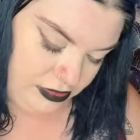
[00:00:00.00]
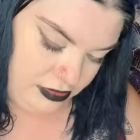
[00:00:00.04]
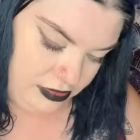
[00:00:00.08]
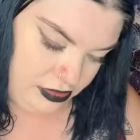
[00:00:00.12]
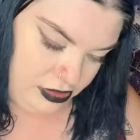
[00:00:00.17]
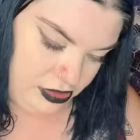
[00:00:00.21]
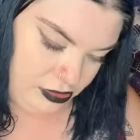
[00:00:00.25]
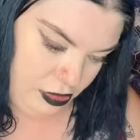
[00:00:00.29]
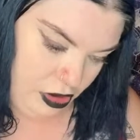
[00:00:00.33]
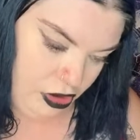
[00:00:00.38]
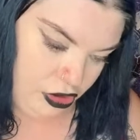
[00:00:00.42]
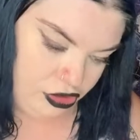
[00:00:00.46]

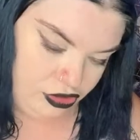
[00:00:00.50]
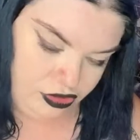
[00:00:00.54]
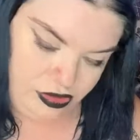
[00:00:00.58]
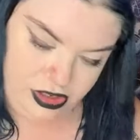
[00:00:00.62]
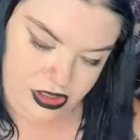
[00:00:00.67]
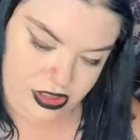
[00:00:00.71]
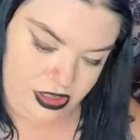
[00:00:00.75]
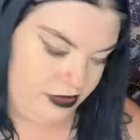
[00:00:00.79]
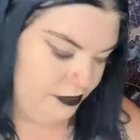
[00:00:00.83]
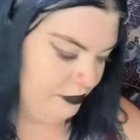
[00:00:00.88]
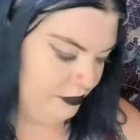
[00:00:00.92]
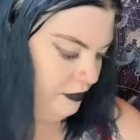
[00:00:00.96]
Swatch,
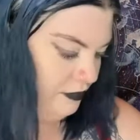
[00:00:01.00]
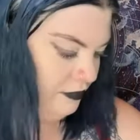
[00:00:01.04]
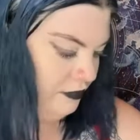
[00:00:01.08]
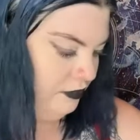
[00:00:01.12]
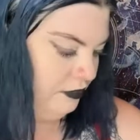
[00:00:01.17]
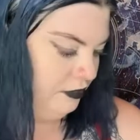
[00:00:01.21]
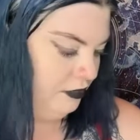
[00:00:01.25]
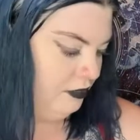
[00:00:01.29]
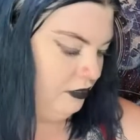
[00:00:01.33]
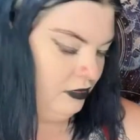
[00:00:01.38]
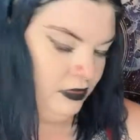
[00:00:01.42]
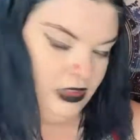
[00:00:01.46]
rather.
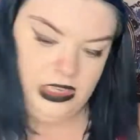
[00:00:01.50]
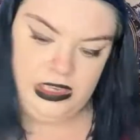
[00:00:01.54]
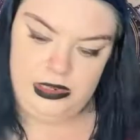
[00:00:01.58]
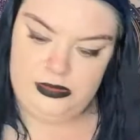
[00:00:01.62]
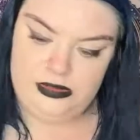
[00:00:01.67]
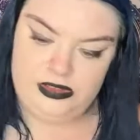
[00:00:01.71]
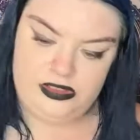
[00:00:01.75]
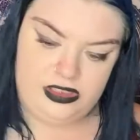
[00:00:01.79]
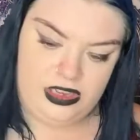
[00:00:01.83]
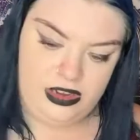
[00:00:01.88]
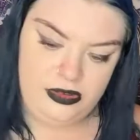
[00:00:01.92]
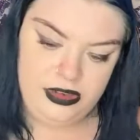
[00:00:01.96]
It
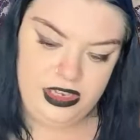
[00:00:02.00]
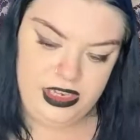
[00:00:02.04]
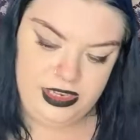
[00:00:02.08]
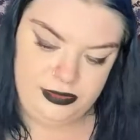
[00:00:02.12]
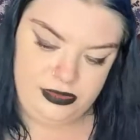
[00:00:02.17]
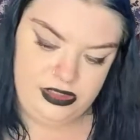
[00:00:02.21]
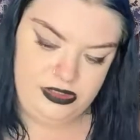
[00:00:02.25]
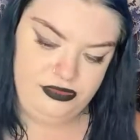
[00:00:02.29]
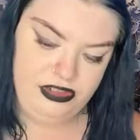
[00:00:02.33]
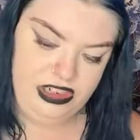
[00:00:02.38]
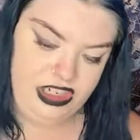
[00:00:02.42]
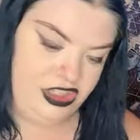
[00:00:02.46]
was
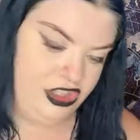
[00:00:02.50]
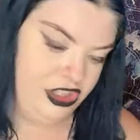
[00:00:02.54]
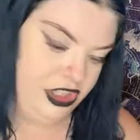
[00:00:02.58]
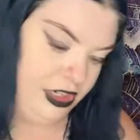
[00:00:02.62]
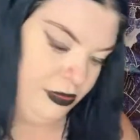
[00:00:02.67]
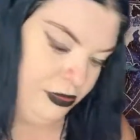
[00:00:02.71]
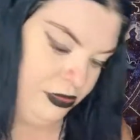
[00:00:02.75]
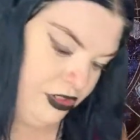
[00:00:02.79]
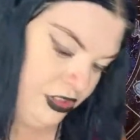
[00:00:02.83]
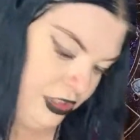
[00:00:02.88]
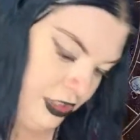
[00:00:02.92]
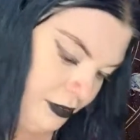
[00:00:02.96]
the red
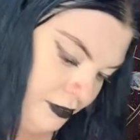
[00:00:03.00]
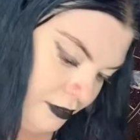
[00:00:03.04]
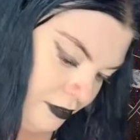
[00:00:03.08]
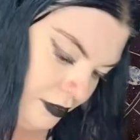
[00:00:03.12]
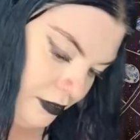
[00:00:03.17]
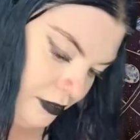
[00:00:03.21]
shade, wasn't it?